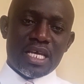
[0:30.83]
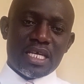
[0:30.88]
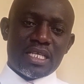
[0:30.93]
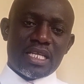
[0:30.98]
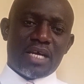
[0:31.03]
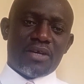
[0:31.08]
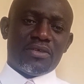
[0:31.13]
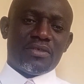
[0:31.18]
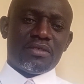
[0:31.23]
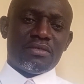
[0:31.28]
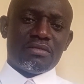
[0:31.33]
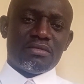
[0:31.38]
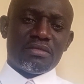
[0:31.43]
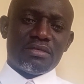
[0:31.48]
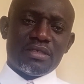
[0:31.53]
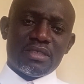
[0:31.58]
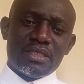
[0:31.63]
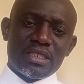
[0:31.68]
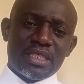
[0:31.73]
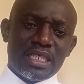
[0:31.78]
Now,
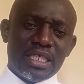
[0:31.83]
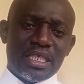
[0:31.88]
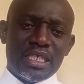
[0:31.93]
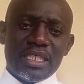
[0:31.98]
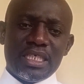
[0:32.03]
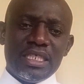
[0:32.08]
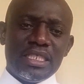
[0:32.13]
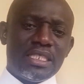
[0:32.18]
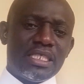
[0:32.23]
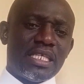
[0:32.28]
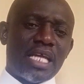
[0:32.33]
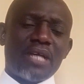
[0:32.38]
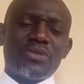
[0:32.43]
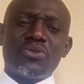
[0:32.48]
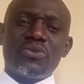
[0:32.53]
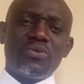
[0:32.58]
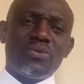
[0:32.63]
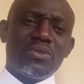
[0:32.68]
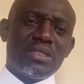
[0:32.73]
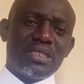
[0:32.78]
the
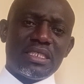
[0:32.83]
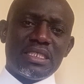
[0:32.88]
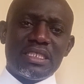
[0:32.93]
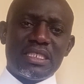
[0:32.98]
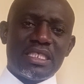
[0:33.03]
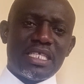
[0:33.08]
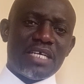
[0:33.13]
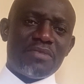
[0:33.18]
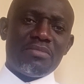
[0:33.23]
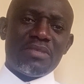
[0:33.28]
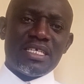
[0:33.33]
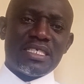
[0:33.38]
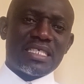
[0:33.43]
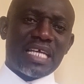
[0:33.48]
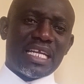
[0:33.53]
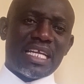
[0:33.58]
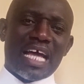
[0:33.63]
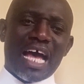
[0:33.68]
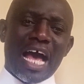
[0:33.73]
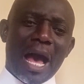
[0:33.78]
international system is
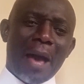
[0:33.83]
an